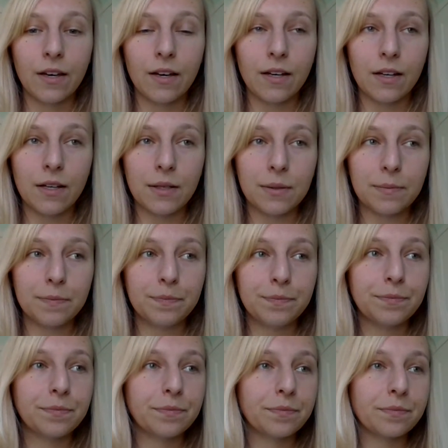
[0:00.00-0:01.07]

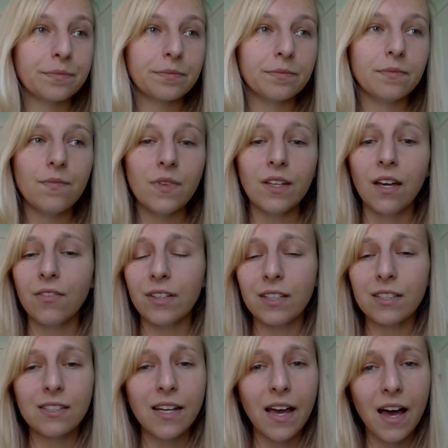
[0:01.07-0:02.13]
having a
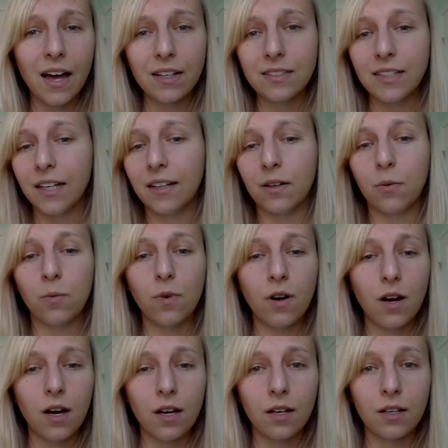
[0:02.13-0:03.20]
snack, taking a
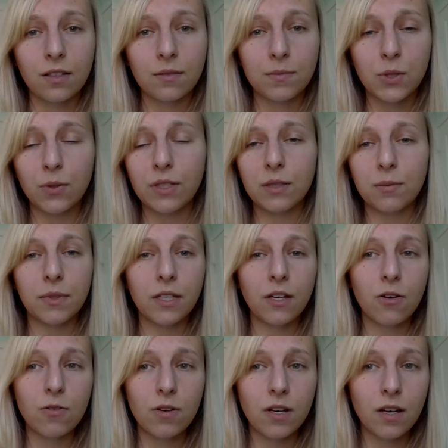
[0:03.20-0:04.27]
walk, doing some
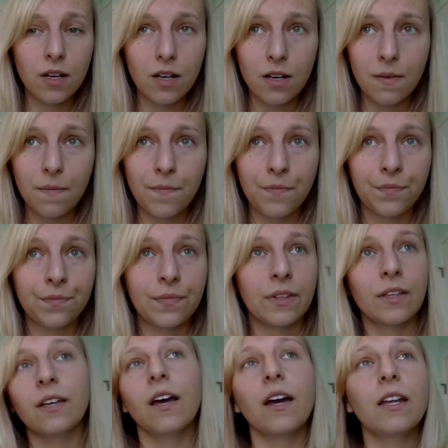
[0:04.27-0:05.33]
yoga.
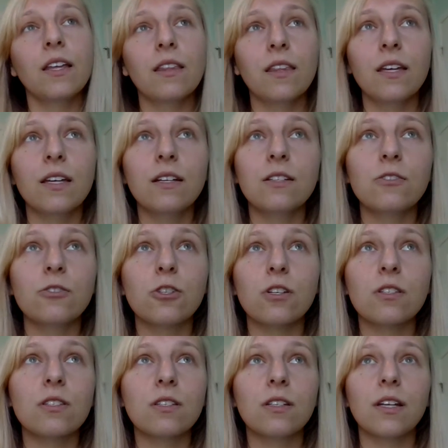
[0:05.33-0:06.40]
Anything
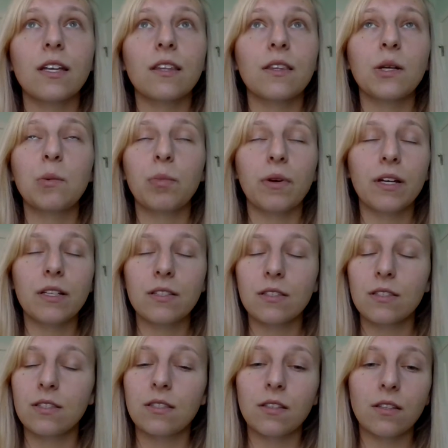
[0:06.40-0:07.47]
just to get their
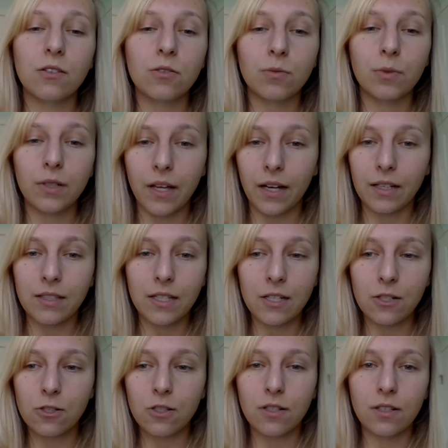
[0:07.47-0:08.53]
brains a little
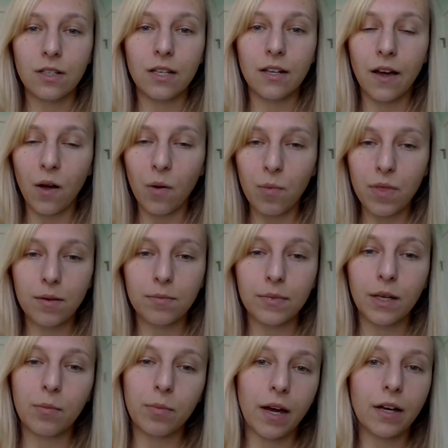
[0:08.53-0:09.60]
relaxation can help them
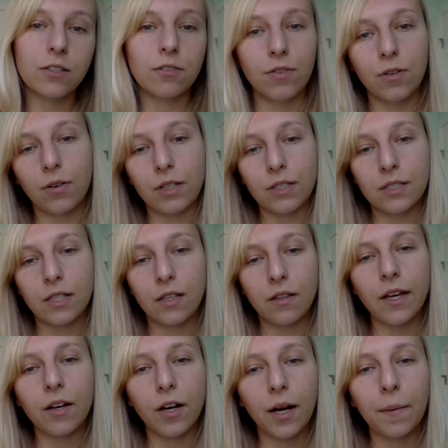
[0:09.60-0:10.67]
get back to focusing
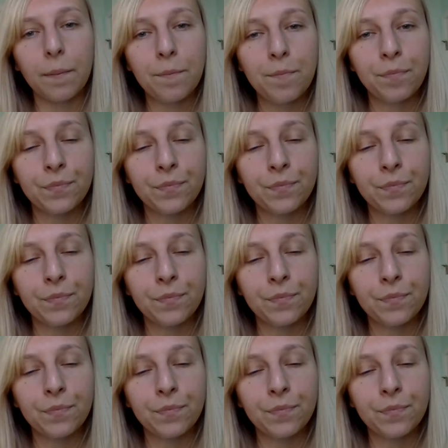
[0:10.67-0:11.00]
later.